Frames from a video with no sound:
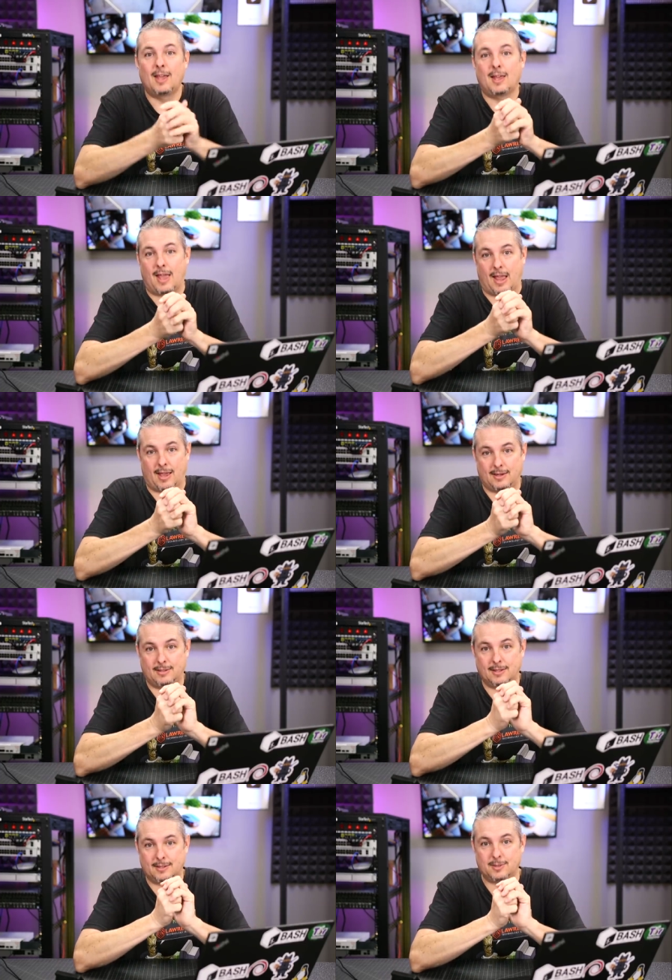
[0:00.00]
And
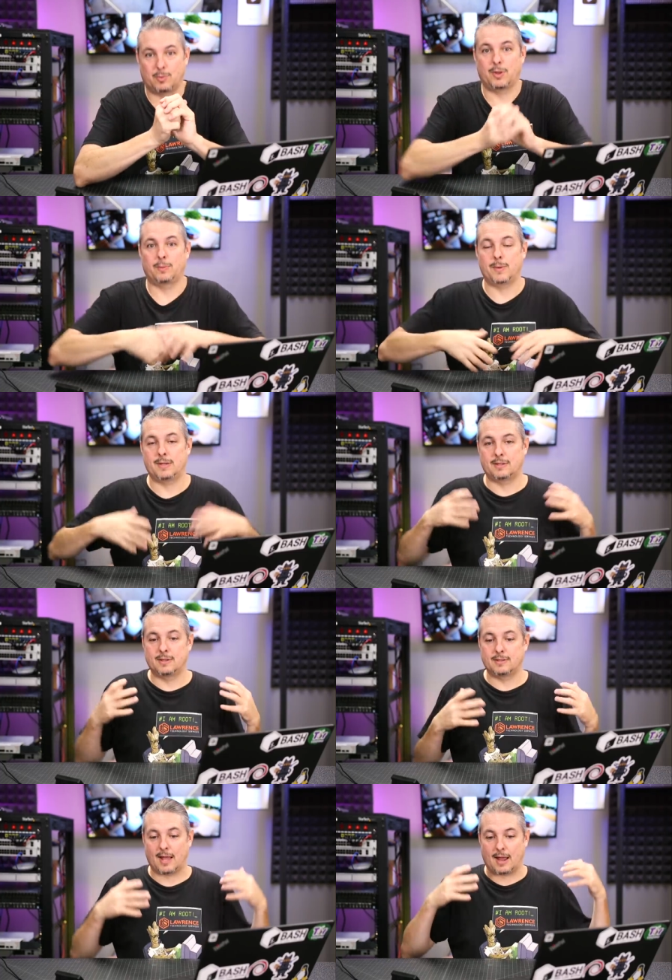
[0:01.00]
this is one of the
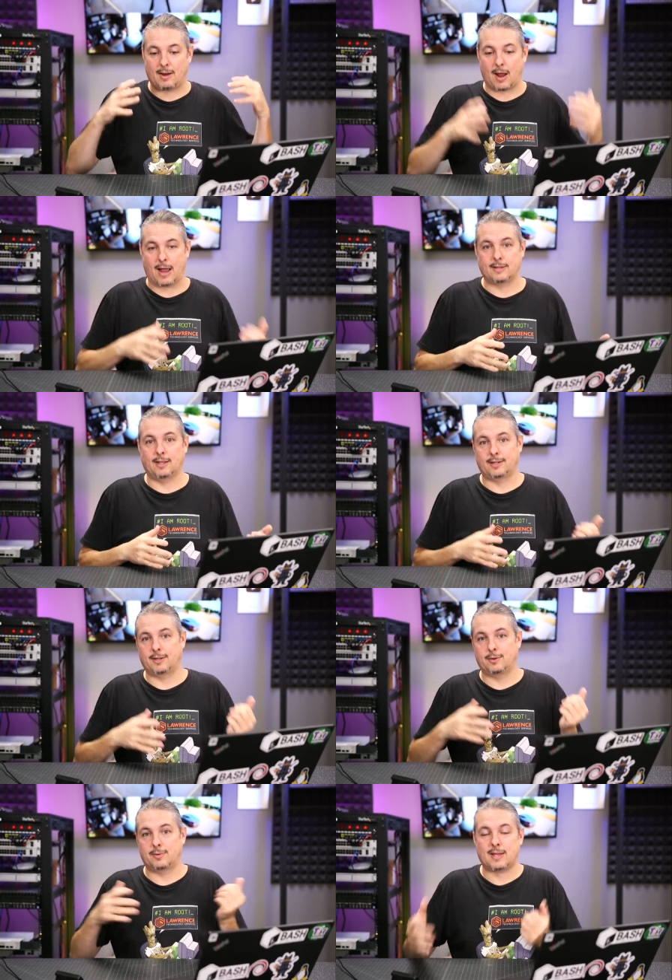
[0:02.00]
reasons that I'd like to
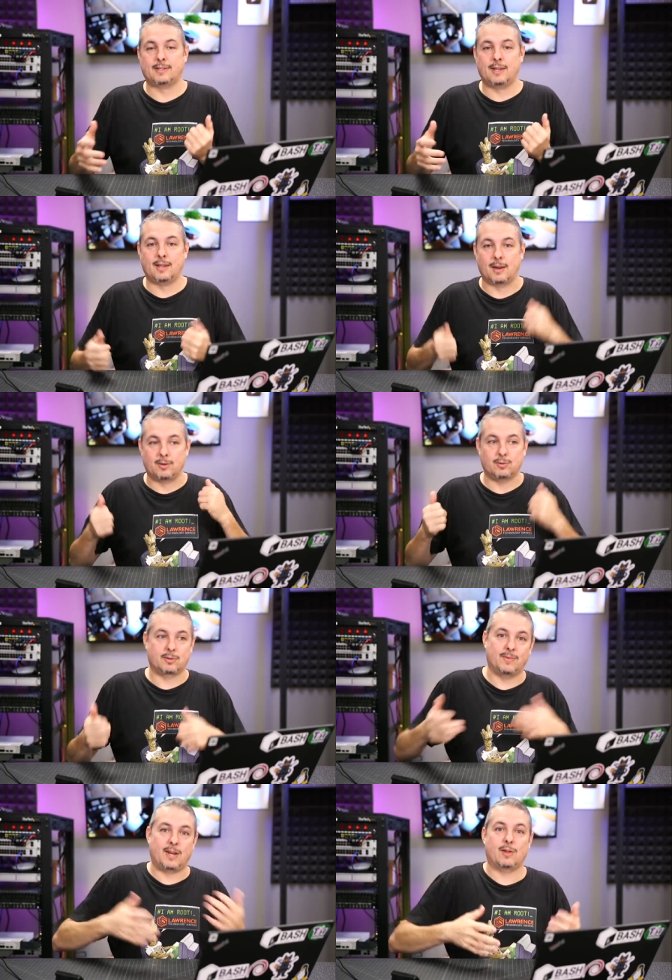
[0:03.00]
do testing and then do
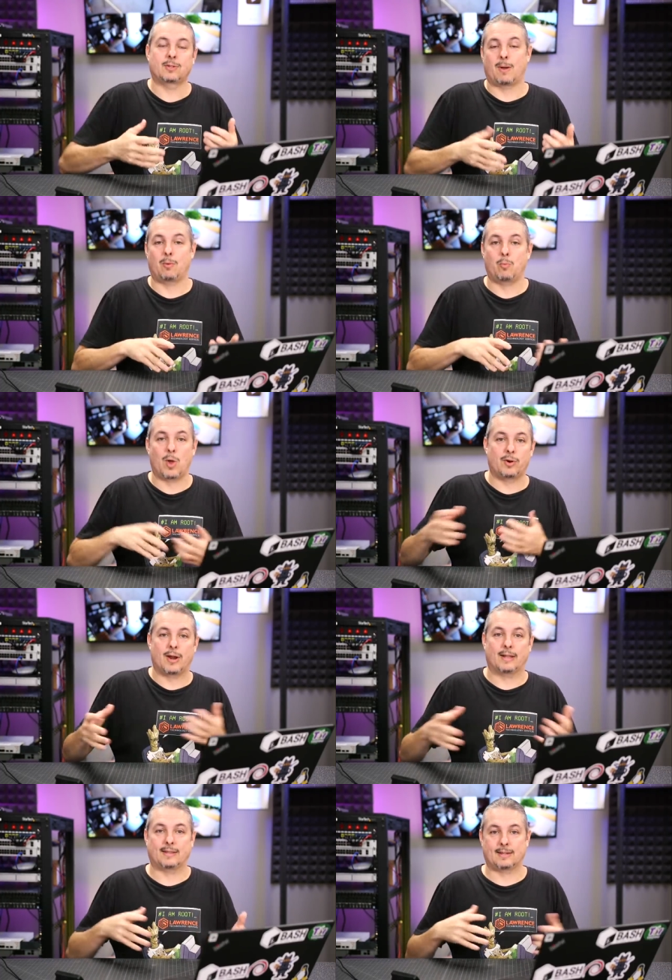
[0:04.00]
some videos about whether or
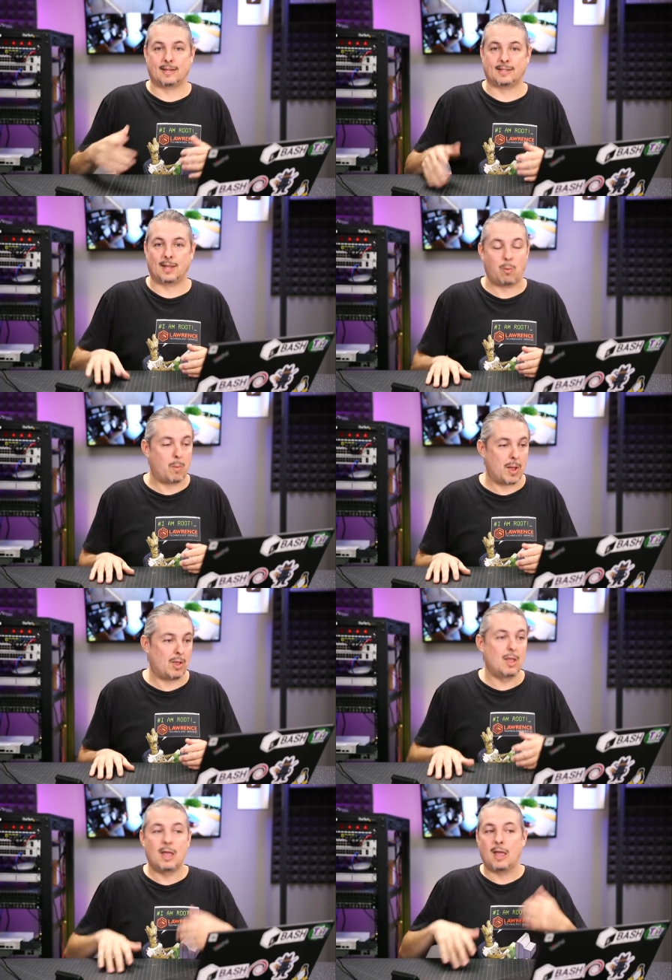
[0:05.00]
not that testing went well.